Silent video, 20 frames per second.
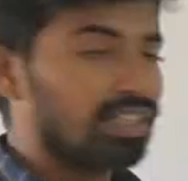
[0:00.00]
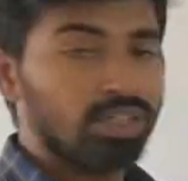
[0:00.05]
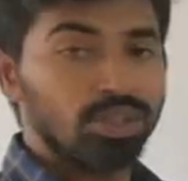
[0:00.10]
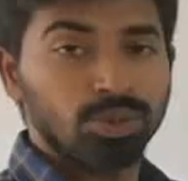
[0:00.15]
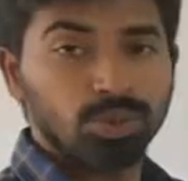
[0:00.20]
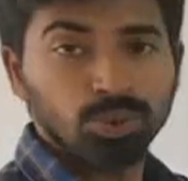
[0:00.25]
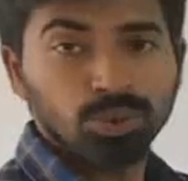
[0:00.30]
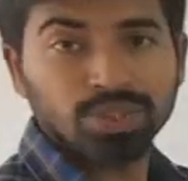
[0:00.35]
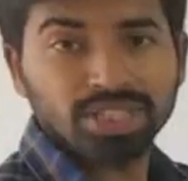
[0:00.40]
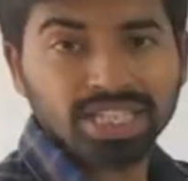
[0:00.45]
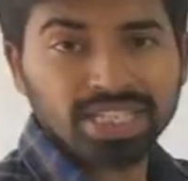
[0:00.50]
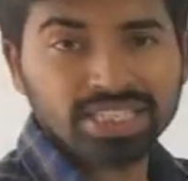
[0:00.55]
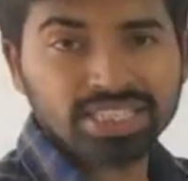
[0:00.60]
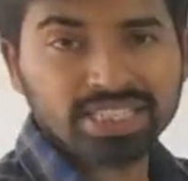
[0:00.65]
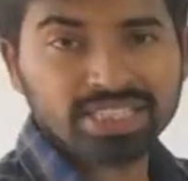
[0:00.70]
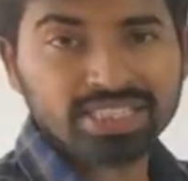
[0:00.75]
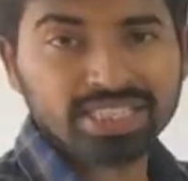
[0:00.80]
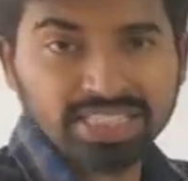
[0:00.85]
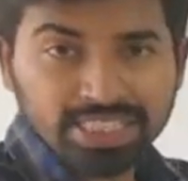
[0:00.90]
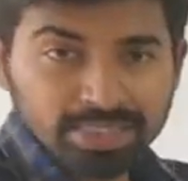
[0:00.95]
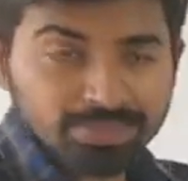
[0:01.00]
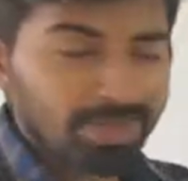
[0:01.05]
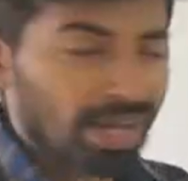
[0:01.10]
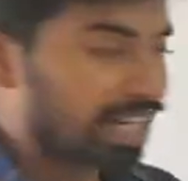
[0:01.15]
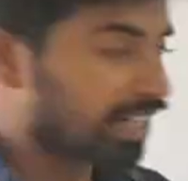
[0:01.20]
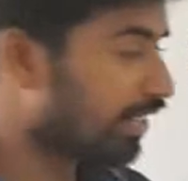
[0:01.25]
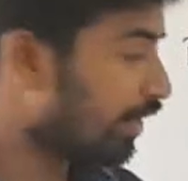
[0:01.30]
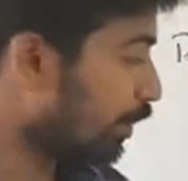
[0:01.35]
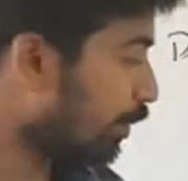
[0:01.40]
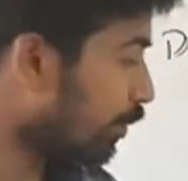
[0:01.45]
2 kgs is
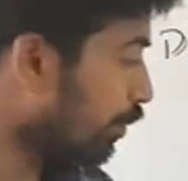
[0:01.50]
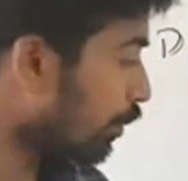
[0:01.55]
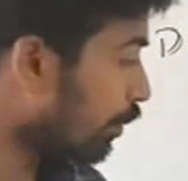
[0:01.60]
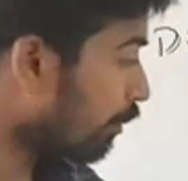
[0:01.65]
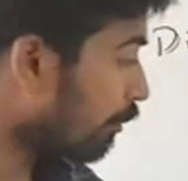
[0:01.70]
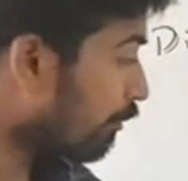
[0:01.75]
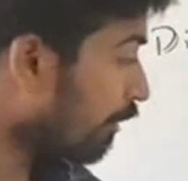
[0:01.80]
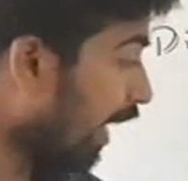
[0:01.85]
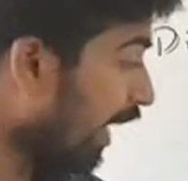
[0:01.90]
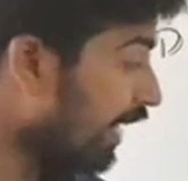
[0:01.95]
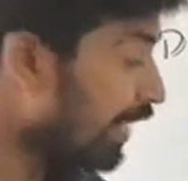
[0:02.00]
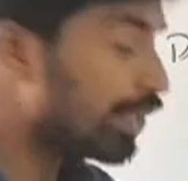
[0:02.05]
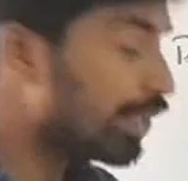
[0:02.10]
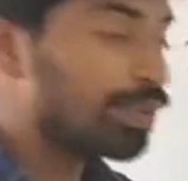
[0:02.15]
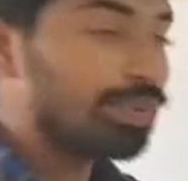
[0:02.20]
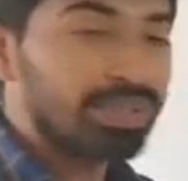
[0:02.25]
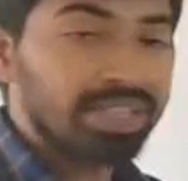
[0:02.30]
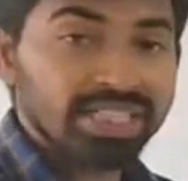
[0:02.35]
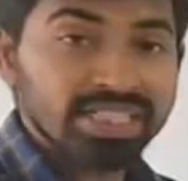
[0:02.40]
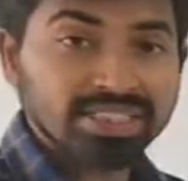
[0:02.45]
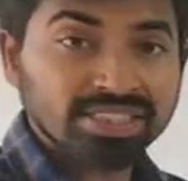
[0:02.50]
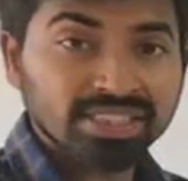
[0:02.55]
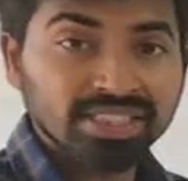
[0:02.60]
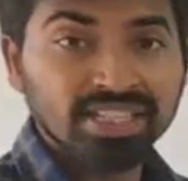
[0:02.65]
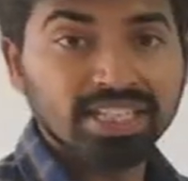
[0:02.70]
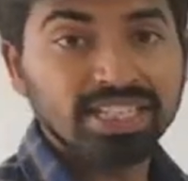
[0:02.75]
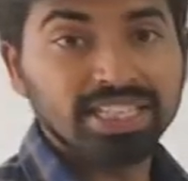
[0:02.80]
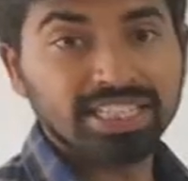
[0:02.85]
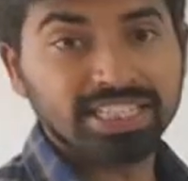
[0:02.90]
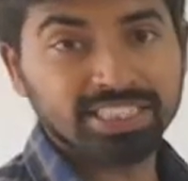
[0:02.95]
magnitude, 5 newtons
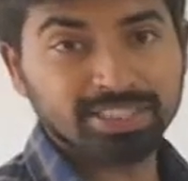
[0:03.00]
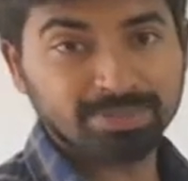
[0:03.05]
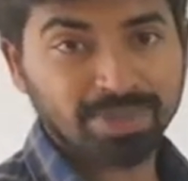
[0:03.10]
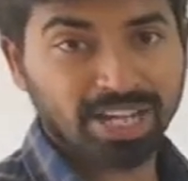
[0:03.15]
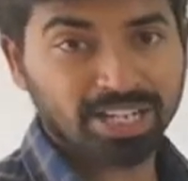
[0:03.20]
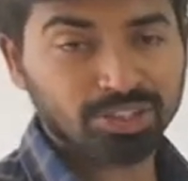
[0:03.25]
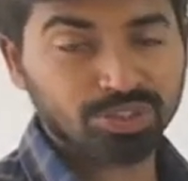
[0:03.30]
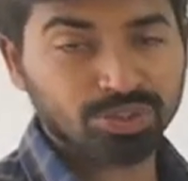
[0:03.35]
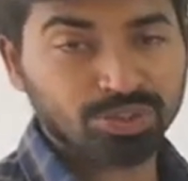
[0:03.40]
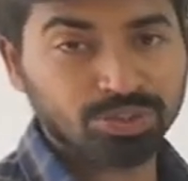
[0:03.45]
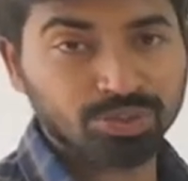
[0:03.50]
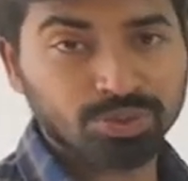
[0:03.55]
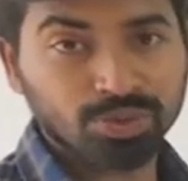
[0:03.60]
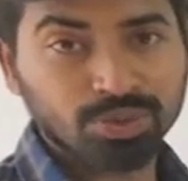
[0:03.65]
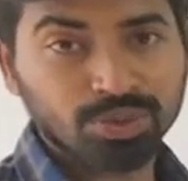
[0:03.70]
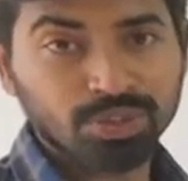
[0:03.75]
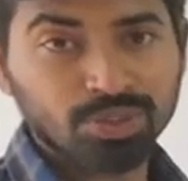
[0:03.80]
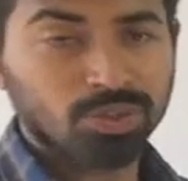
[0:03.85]
is magnitude.